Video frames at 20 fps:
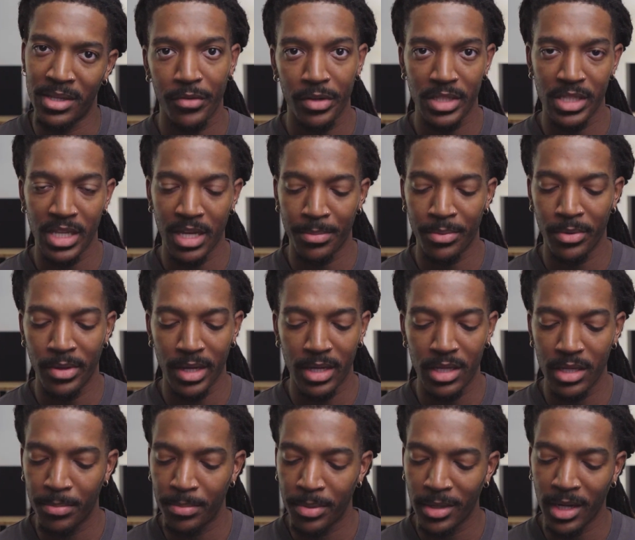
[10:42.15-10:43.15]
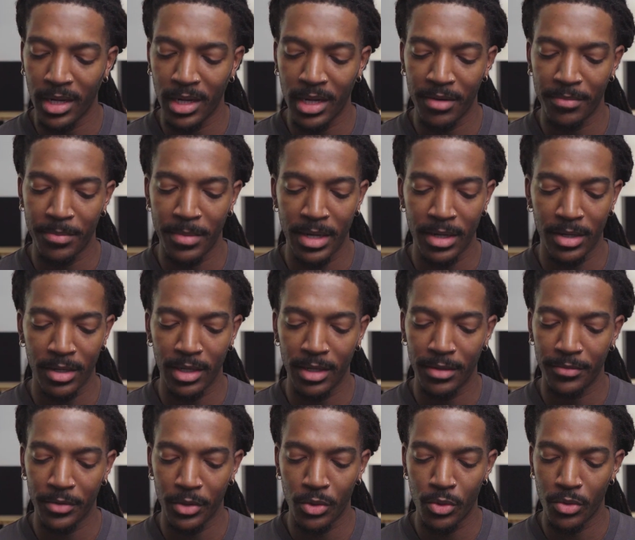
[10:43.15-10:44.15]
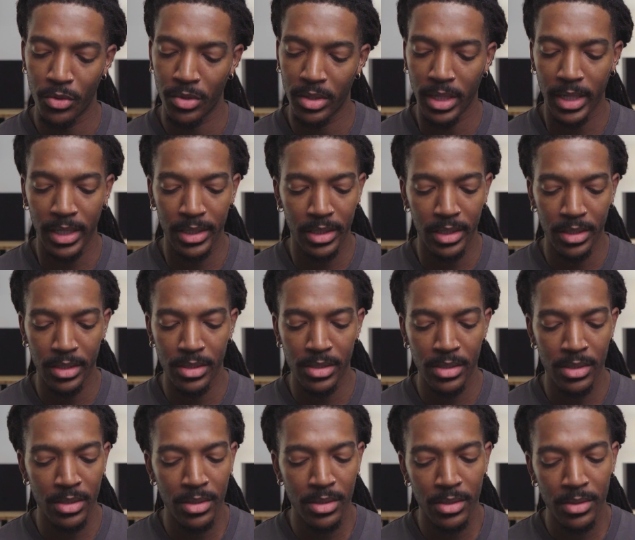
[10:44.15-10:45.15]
For example, I could play an F minor 11 chord like this,